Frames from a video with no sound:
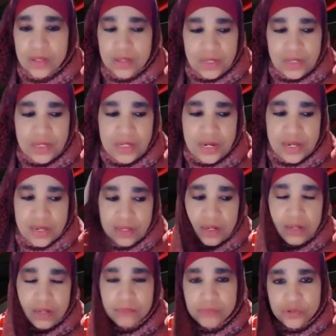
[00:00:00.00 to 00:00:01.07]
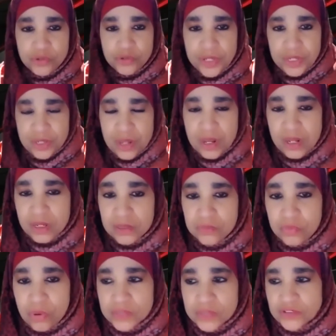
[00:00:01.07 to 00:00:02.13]
In Alaham Dudila,
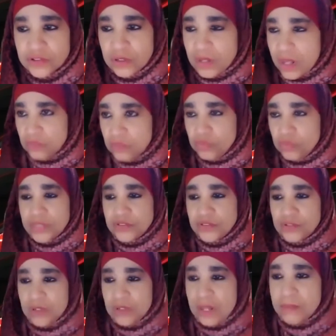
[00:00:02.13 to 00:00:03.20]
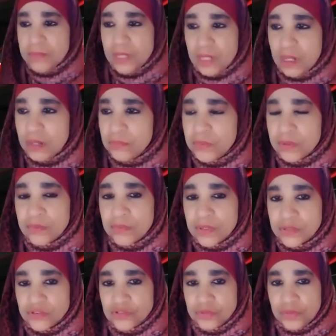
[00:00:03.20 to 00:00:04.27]
Wasalat, Wasalamala,
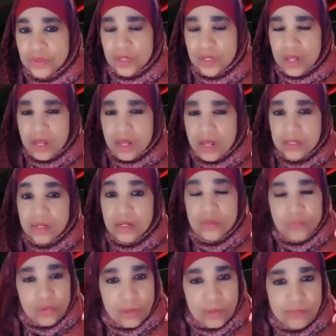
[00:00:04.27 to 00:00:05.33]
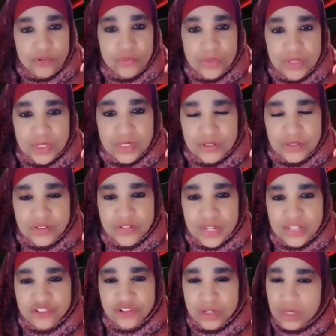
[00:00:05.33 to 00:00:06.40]
Warasulullah. Welcome to another
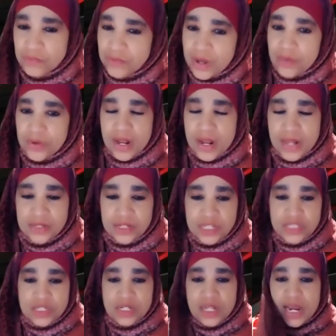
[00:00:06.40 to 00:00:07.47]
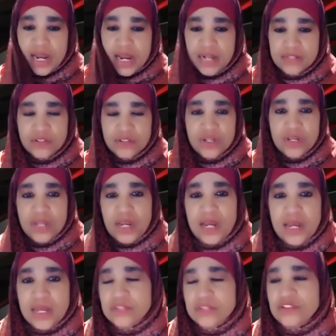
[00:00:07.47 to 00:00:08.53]
session of our Hadith class.
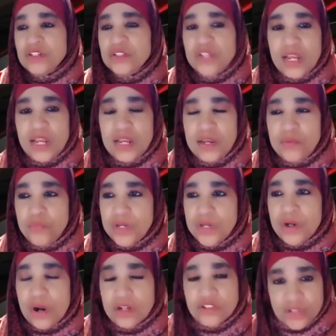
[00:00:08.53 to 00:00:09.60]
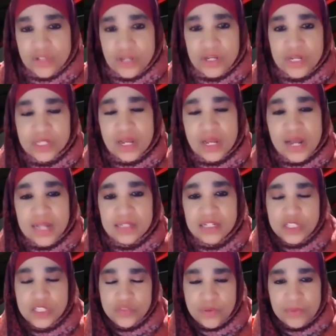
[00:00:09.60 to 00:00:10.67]
And today we are studying the
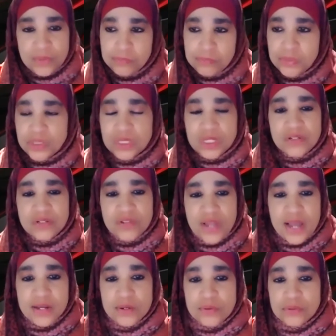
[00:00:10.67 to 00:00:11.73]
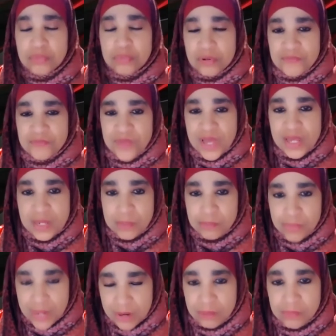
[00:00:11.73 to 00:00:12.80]
Hadith from the book entitled Prophetic
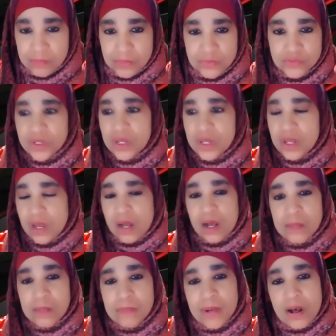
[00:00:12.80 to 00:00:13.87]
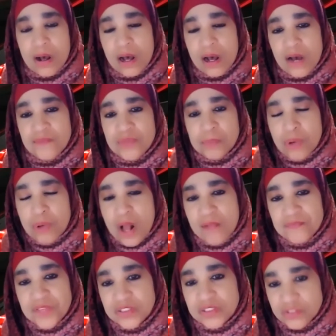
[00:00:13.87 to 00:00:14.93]
Parables of the
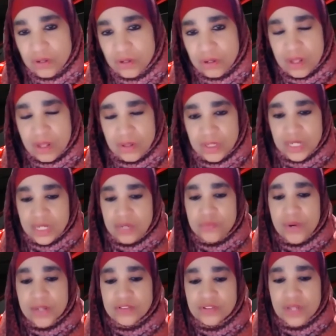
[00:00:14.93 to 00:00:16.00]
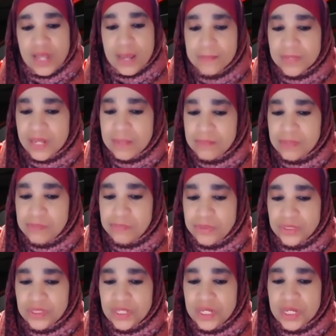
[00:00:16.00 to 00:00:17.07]
Prophet Sallallahu Alaihi Wasallam. And let me
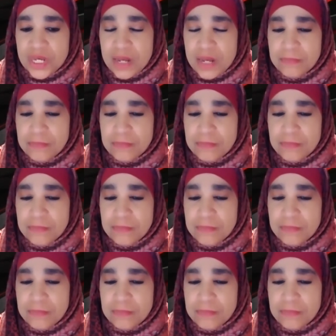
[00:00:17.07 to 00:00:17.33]
put the,